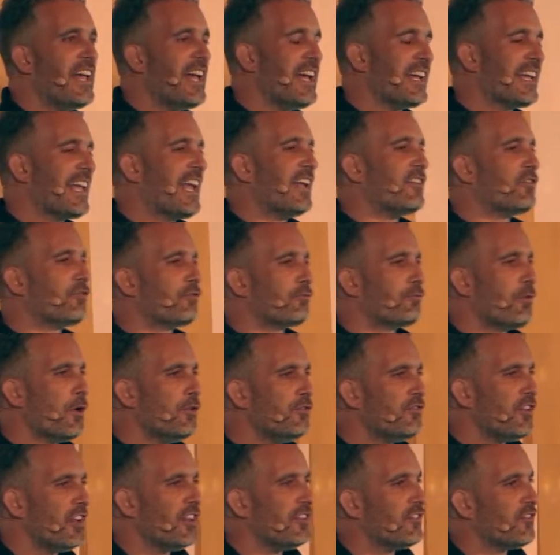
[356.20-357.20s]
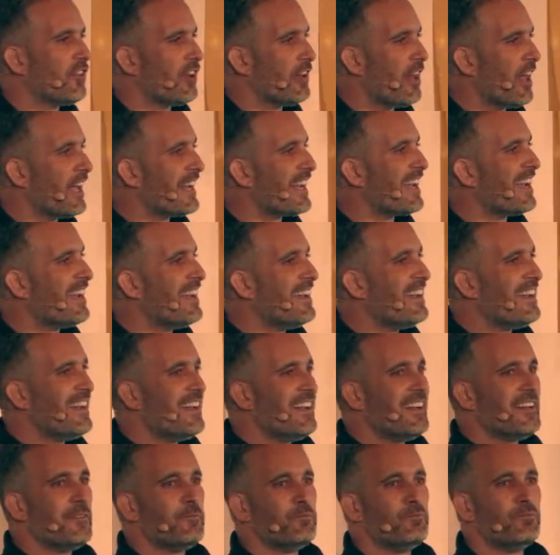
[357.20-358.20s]
it, gets routed to like
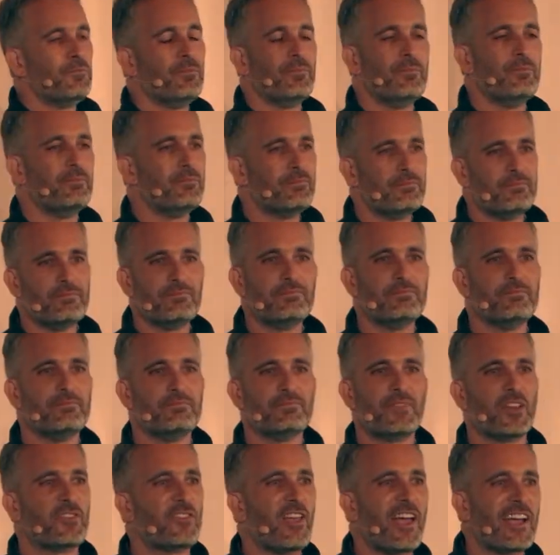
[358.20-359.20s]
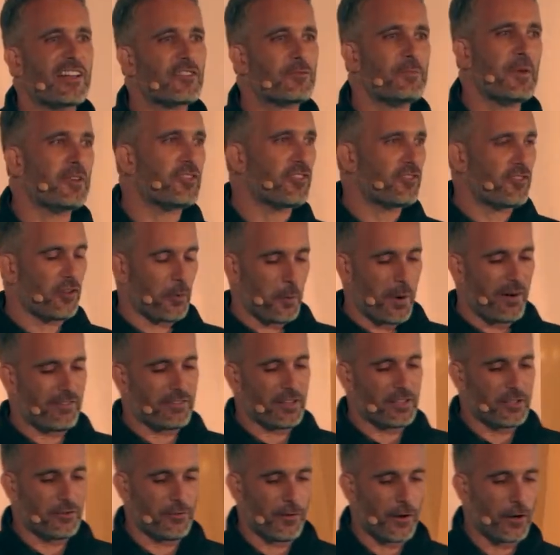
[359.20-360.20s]
the text message
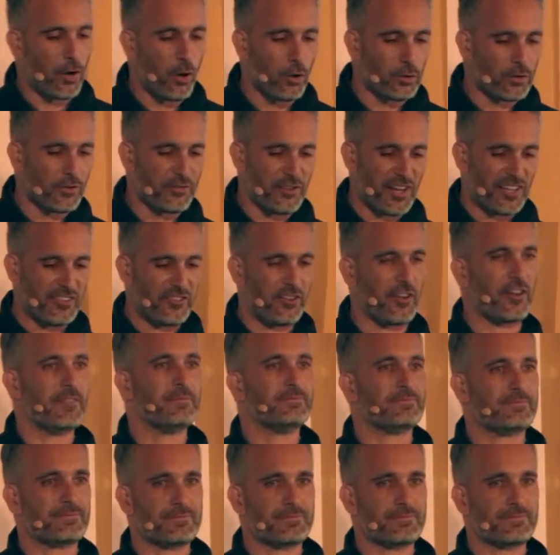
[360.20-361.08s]
equivalent of a call center